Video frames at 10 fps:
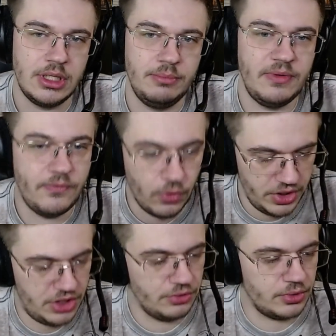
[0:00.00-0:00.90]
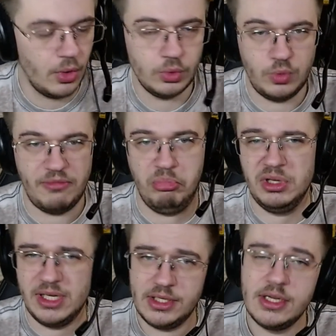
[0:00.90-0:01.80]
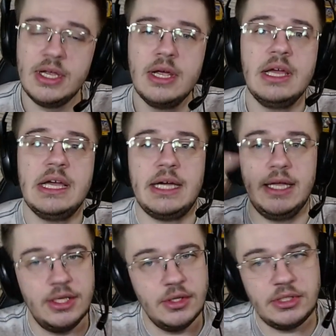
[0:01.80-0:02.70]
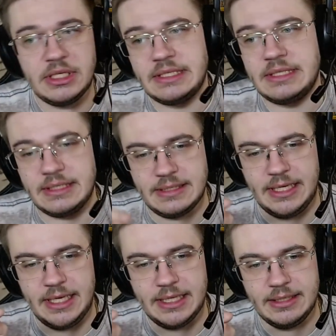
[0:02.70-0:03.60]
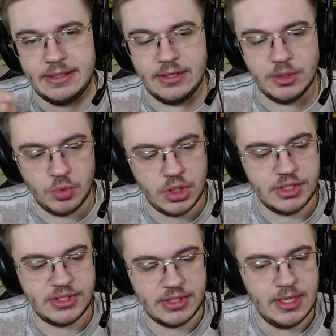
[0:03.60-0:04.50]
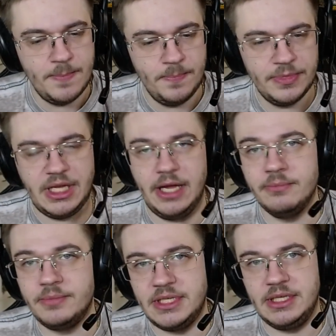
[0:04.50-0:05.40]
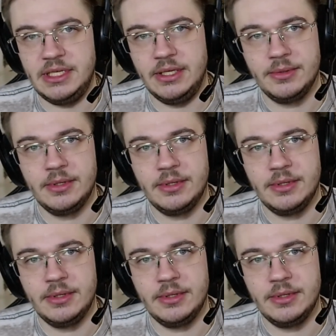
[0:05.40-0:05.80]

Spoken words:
before he wrote with blood, I noticed that there was empty